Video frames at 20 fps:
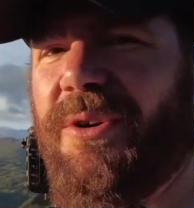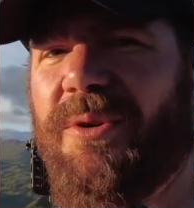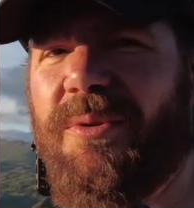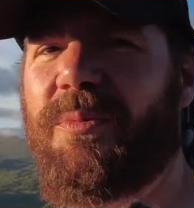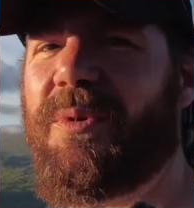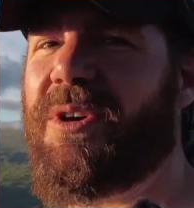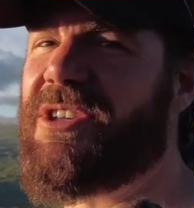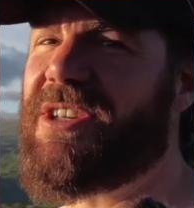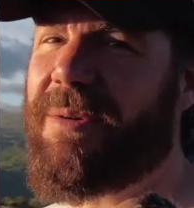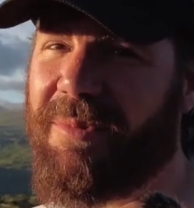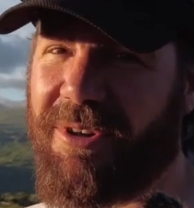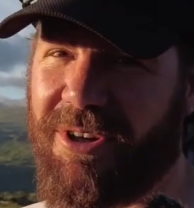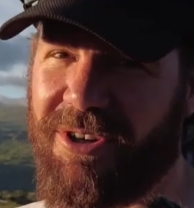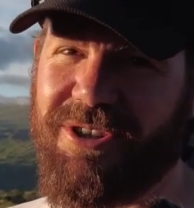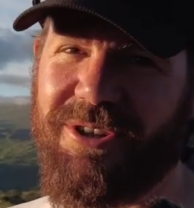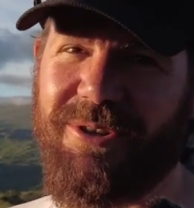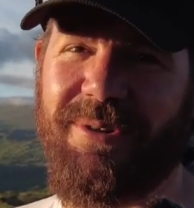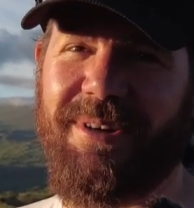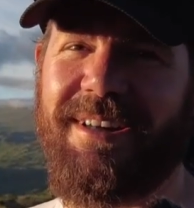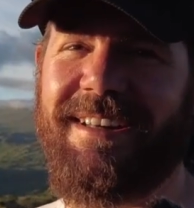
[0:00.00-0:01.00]
which I'm not
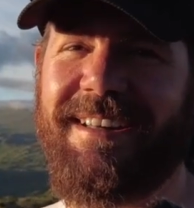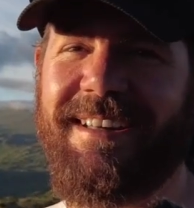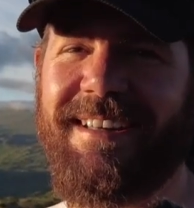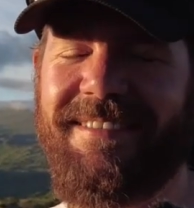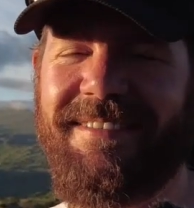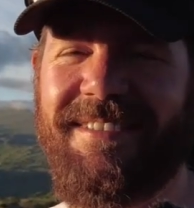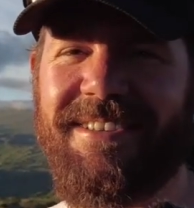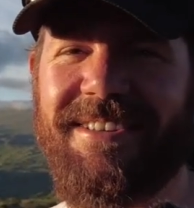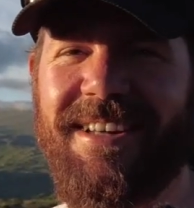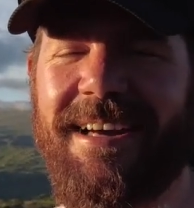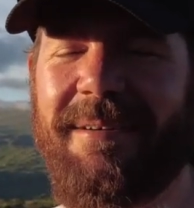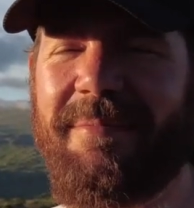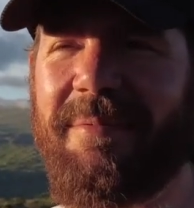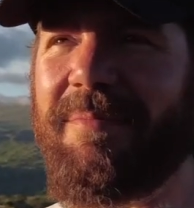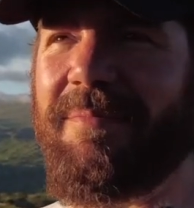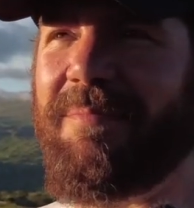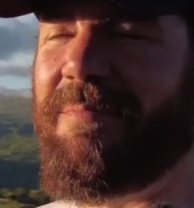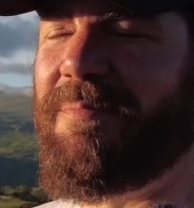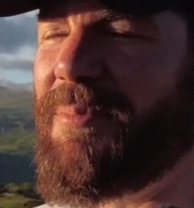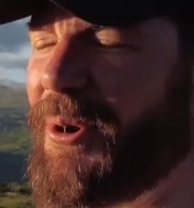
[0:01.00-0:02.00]
sure if it's going to
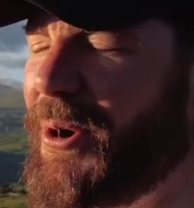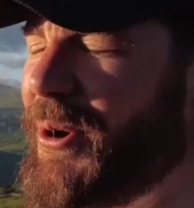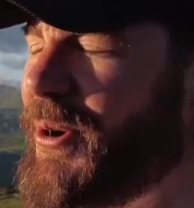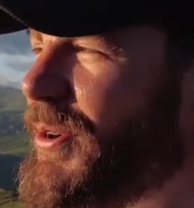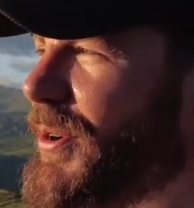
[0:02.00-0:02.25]
happen, but